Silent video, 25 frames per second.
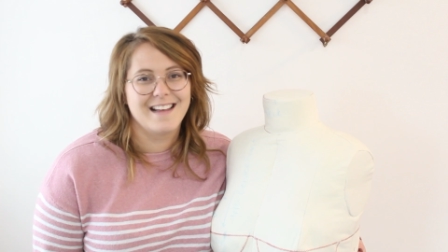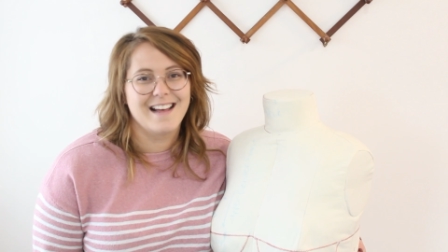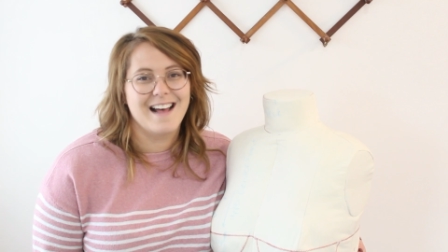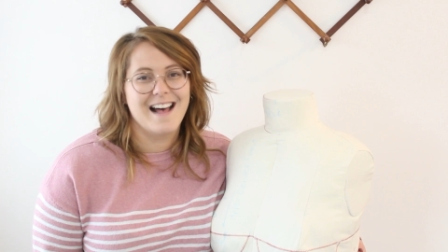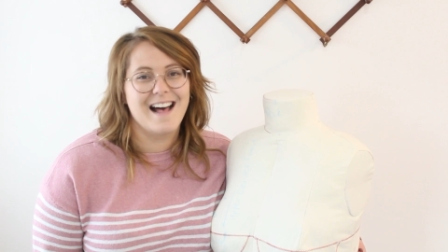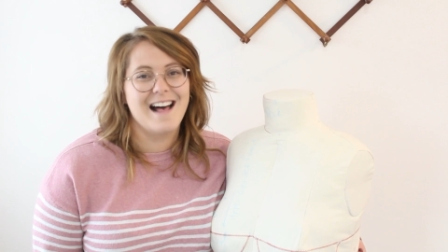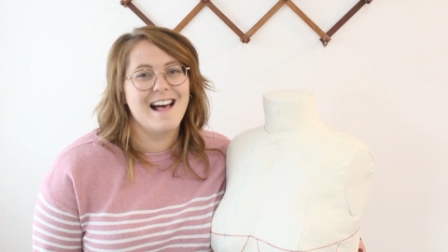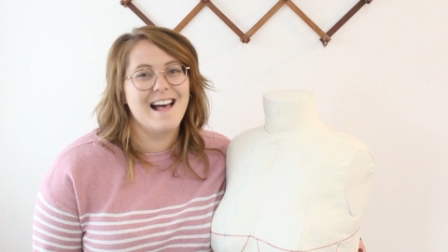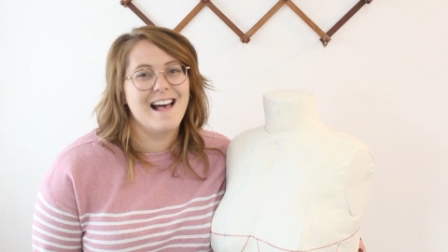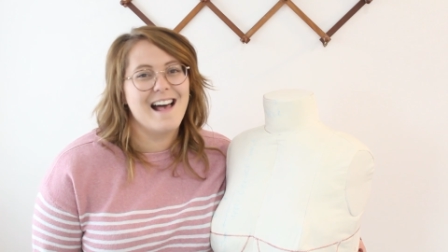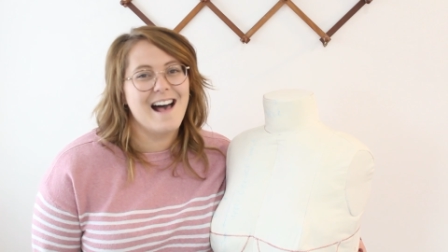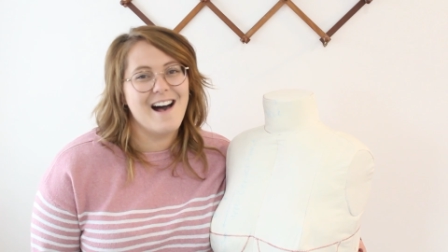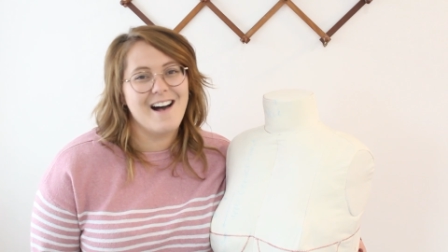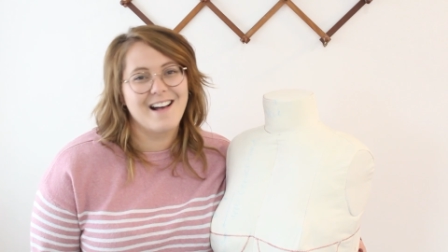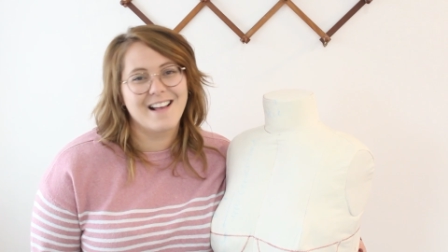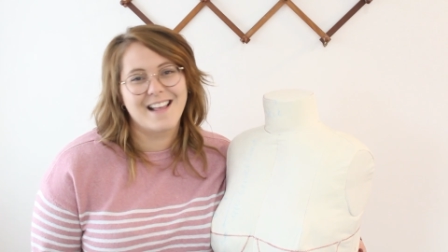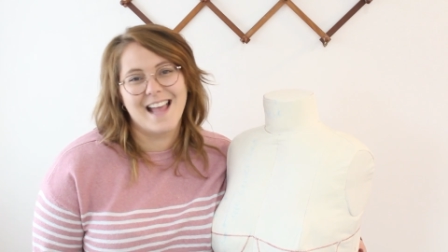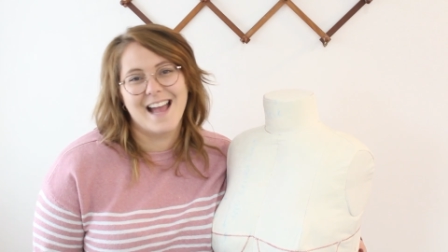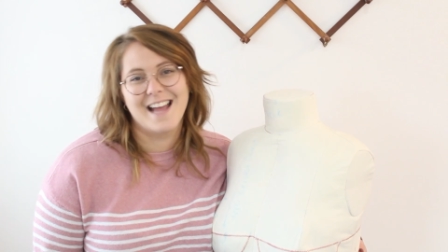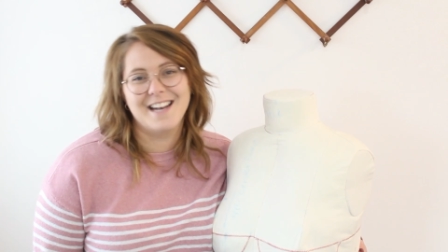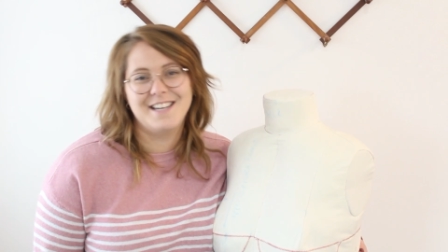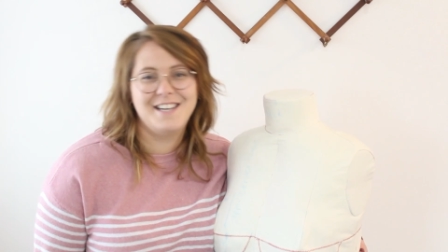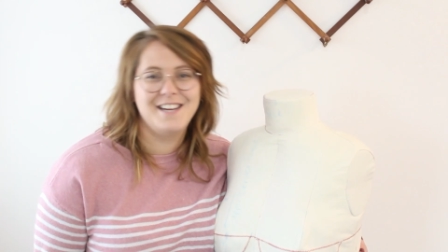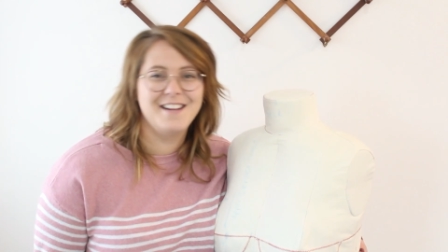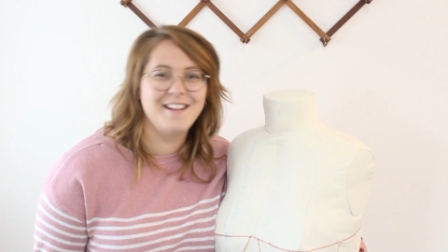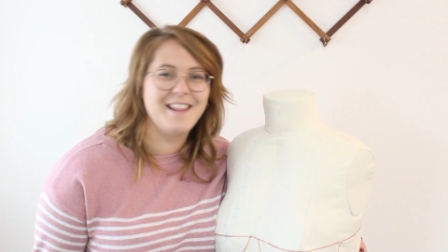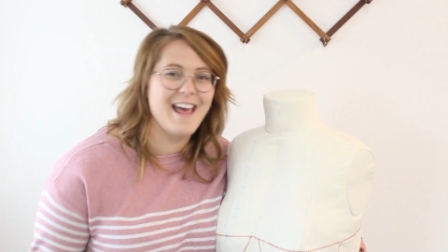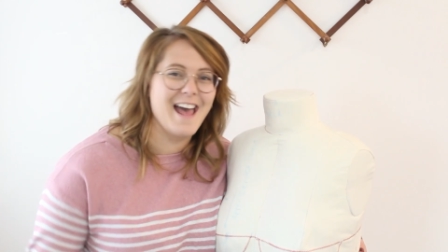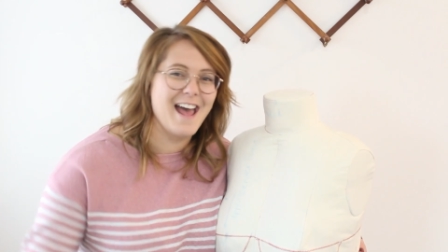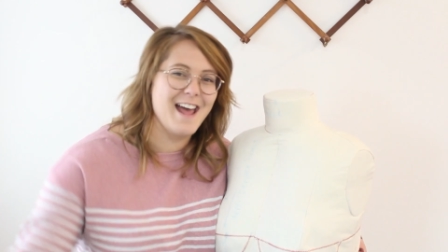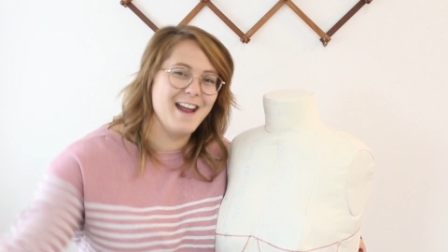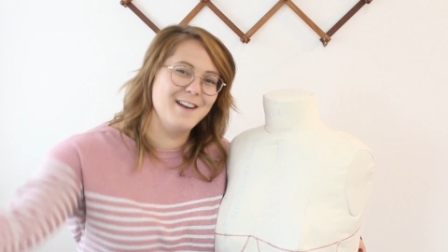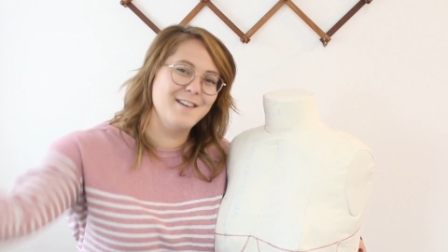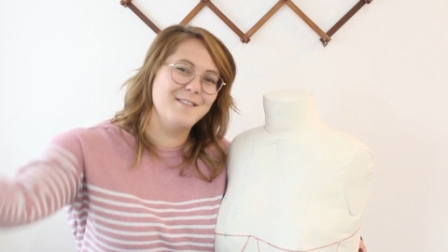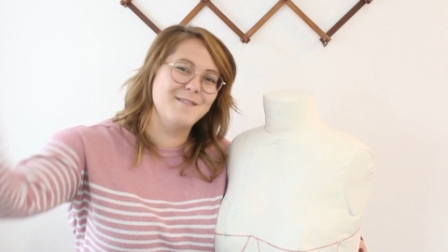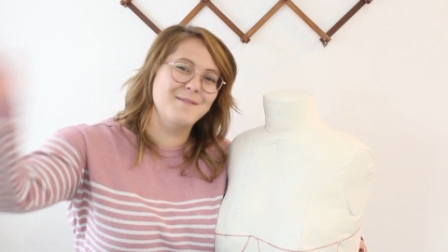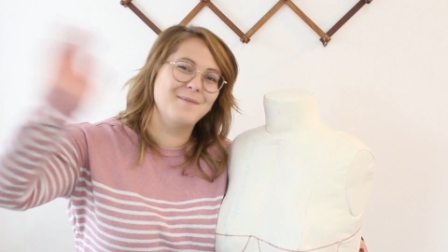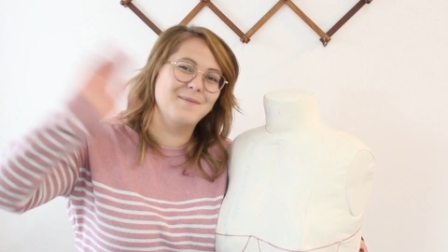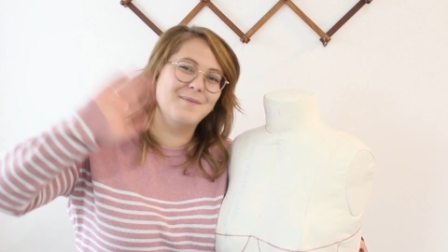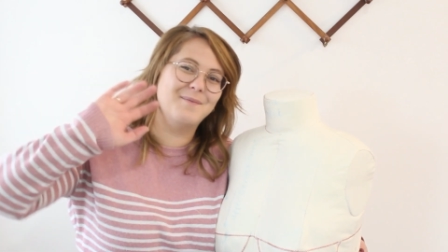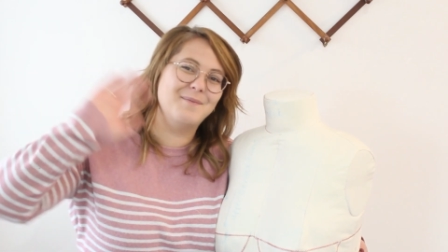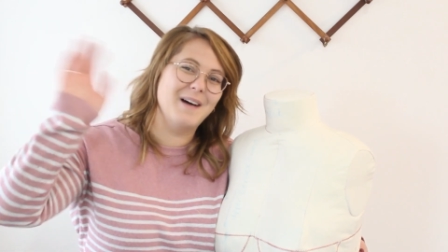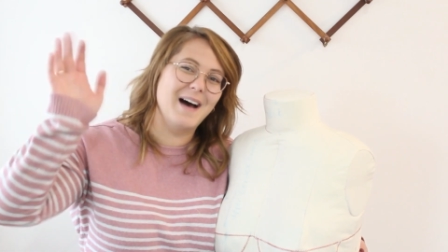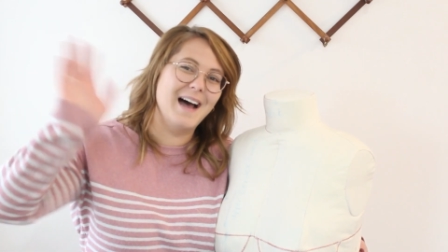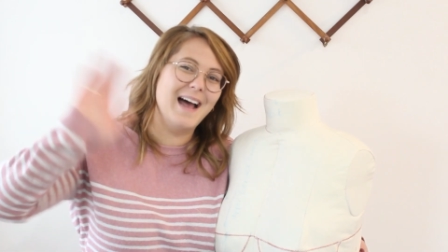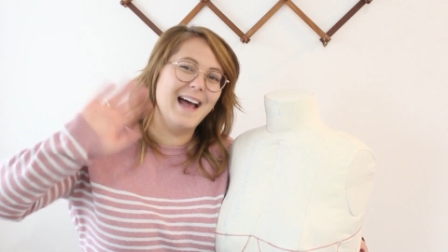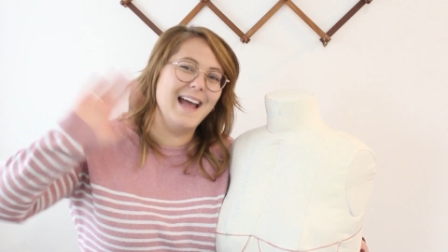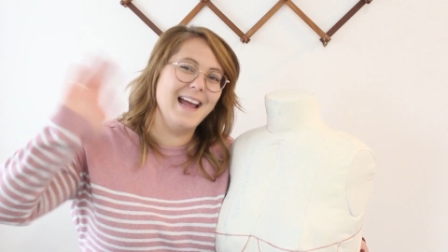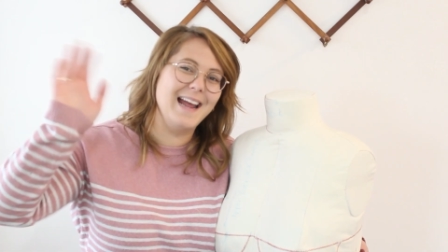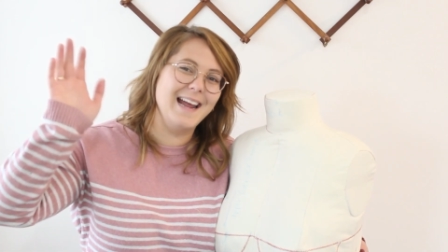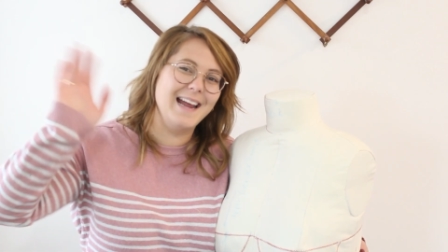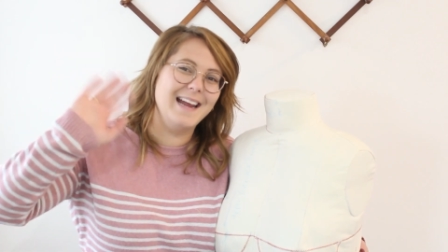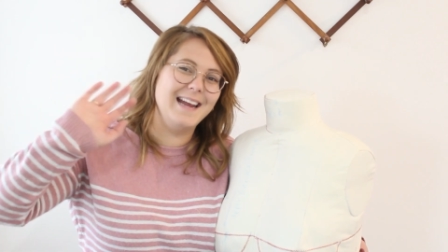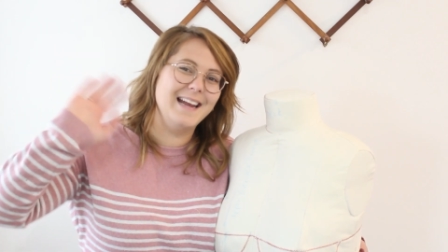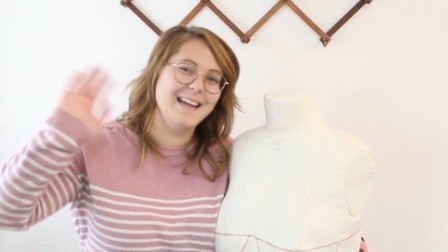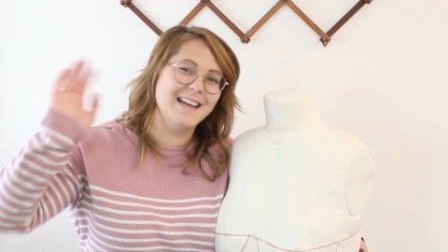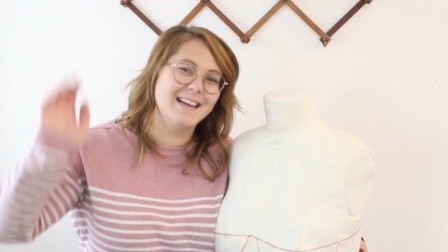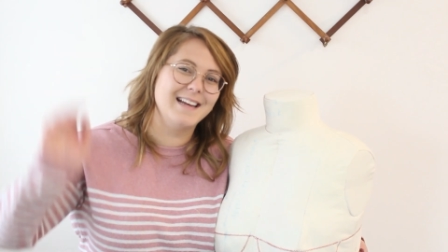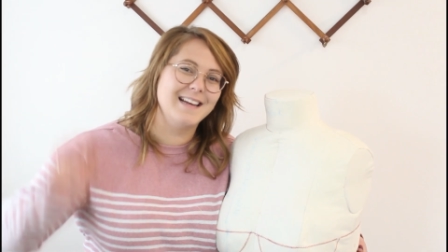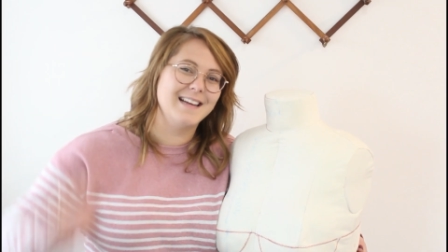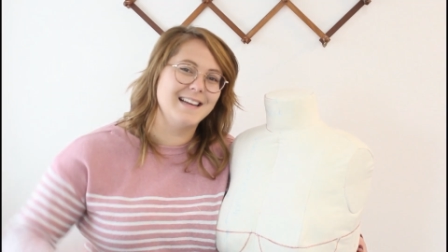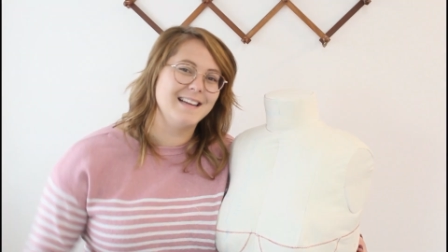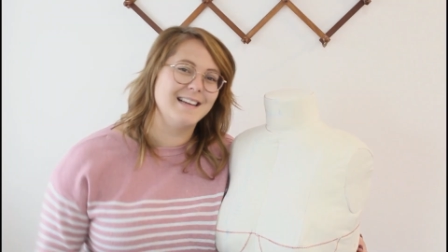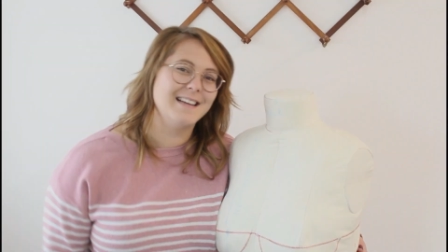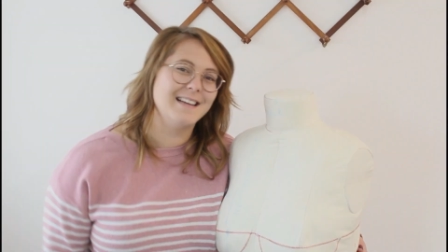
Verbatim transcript: I'll catch you then. Bye!